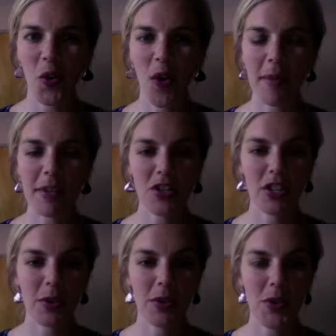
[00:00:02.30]
I'm going to
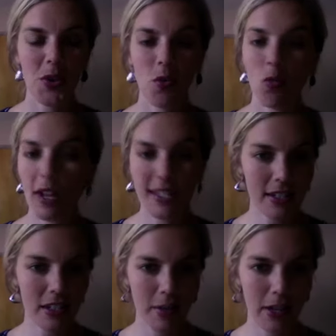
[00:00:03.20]
share with you what's
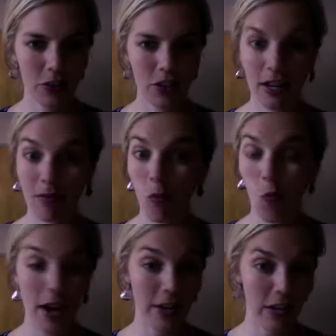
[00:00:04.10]
in tomato jam,
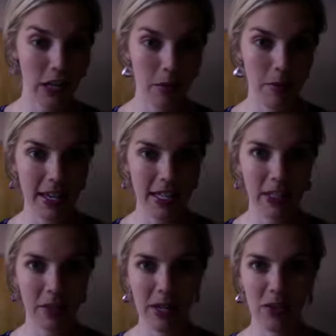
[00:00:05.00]
why you need to be making
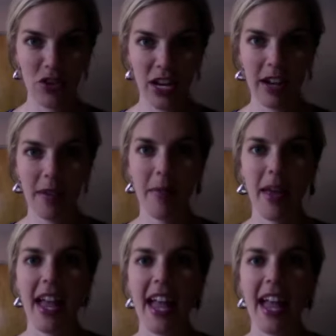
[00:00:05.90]
tomato jam,